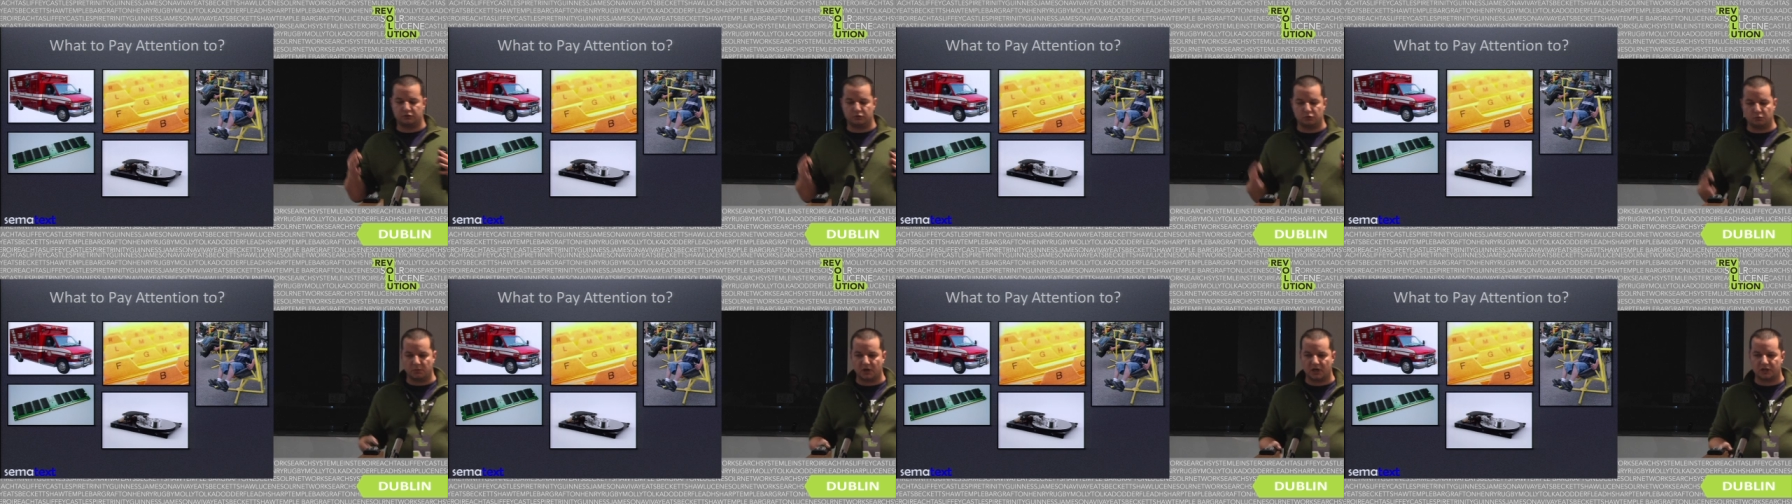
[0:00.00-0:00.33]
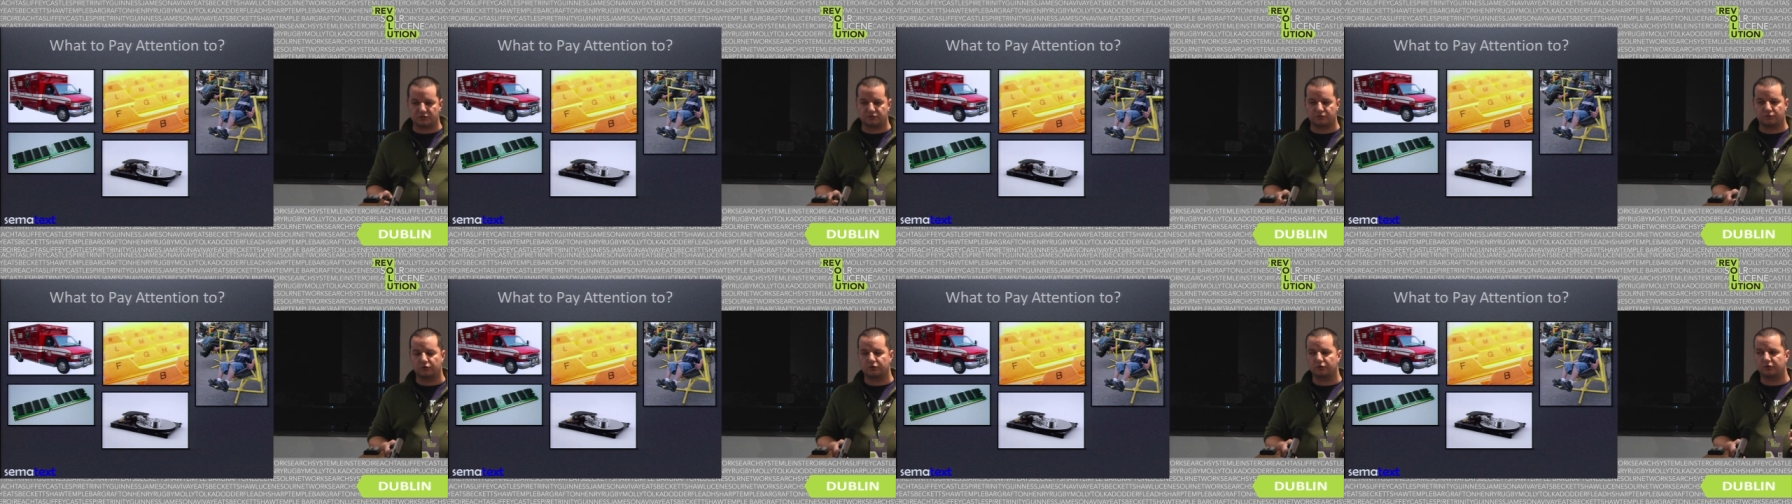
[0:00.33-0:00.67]
too
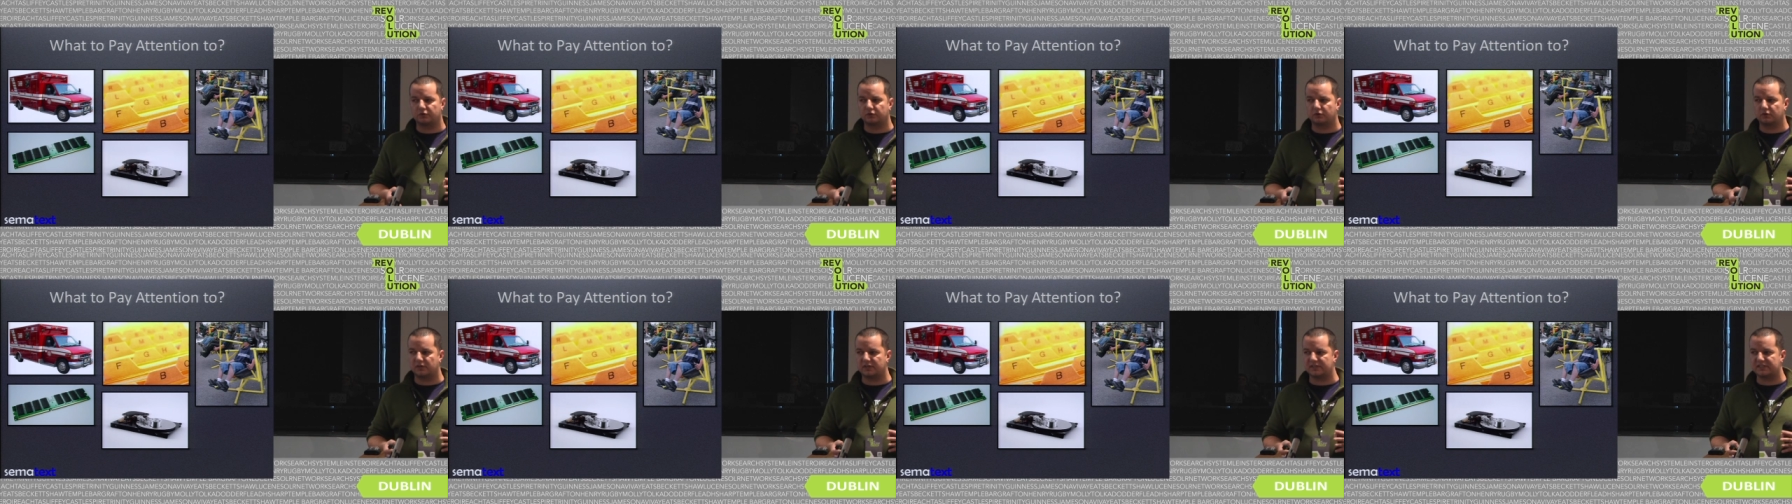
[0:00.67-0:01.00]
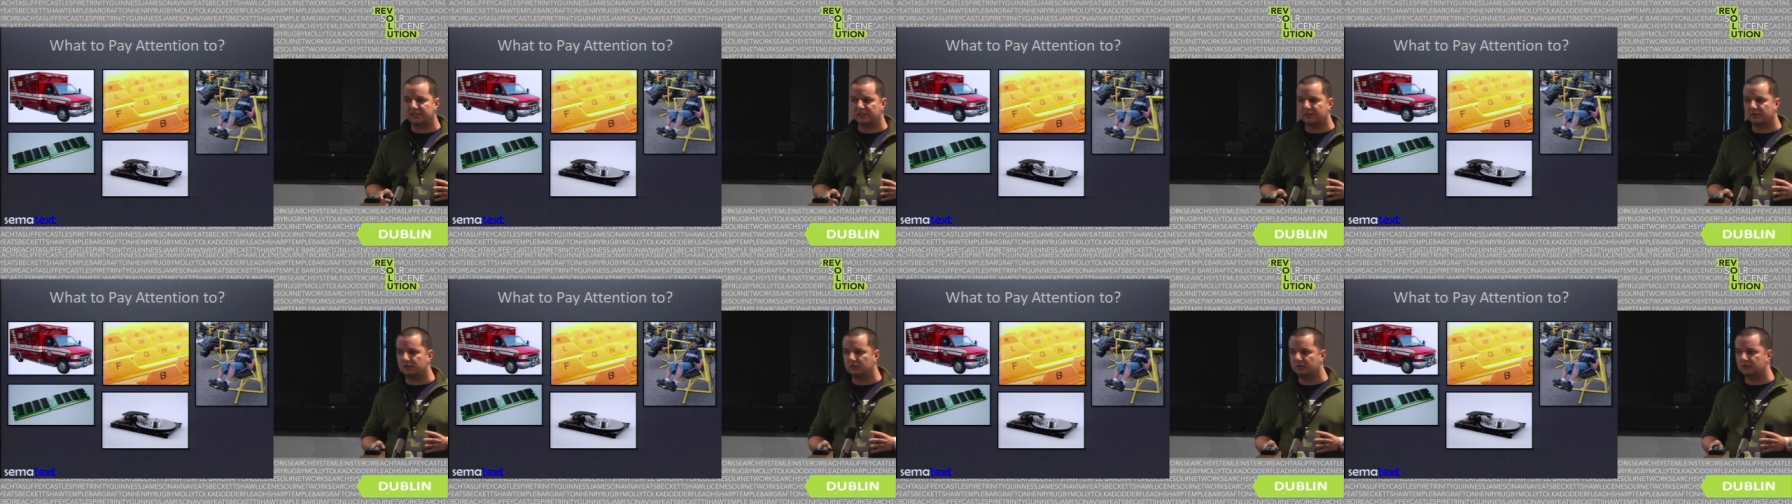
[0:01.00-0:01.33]
much for a
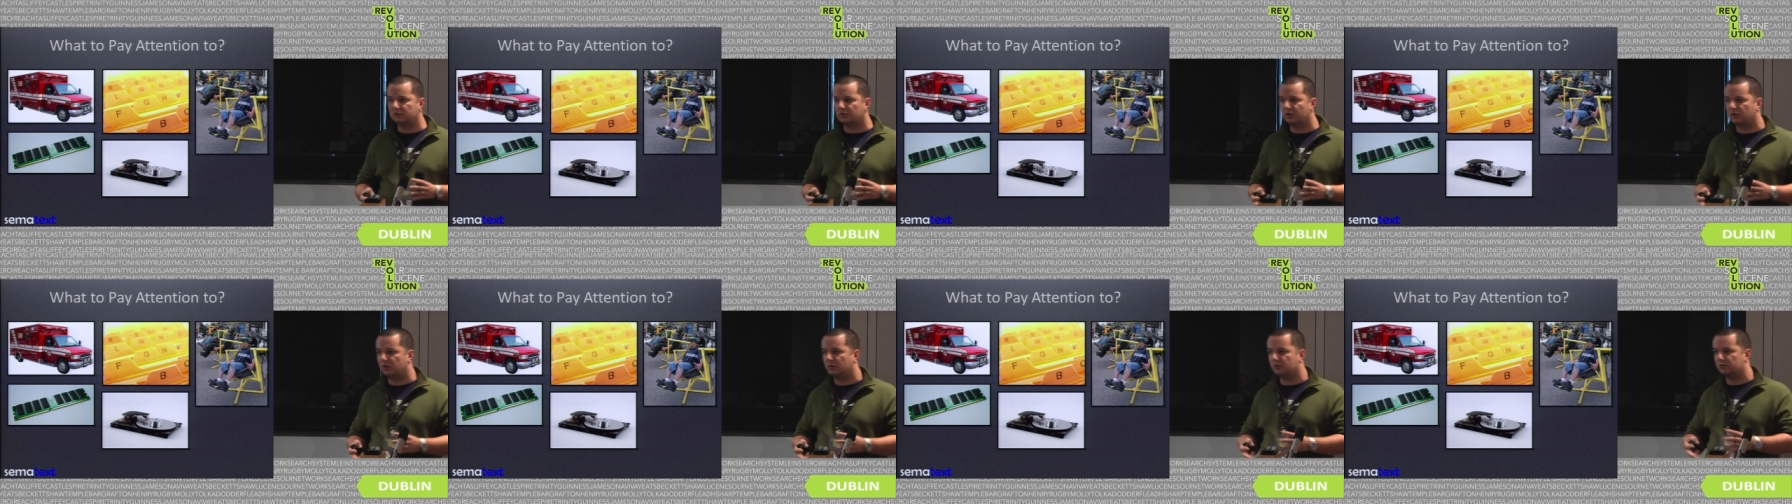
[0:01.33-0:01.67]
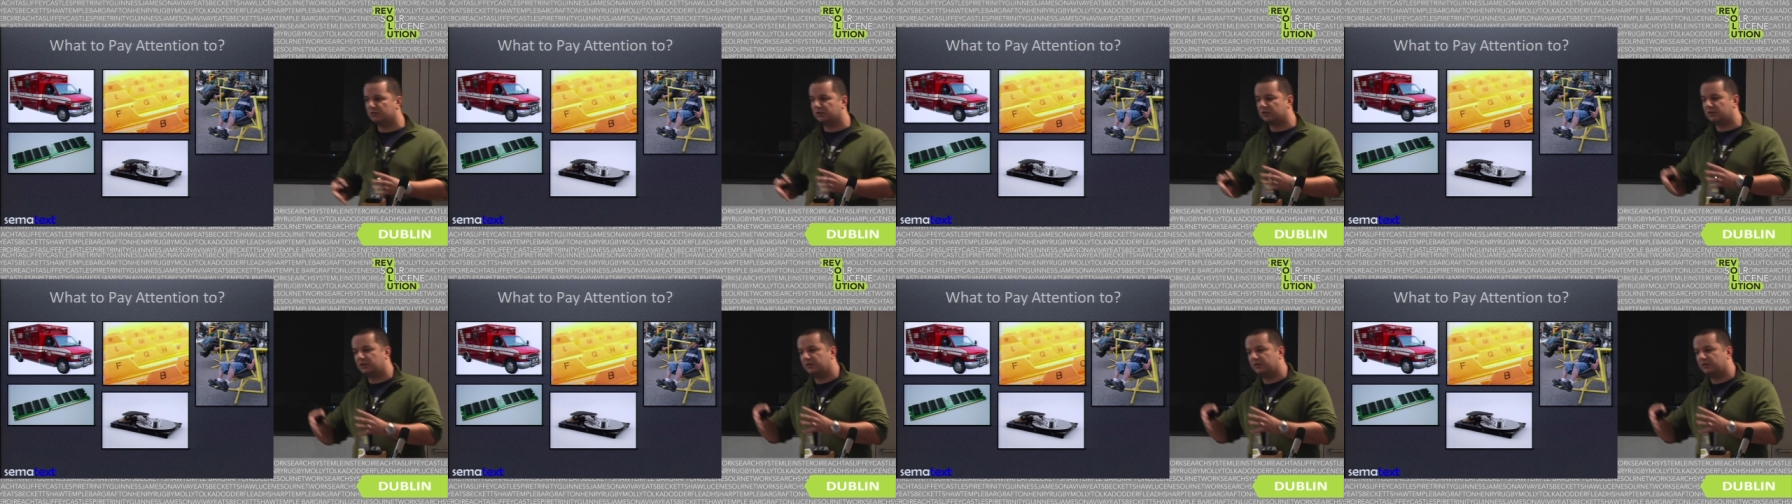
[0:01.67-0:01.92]
single node,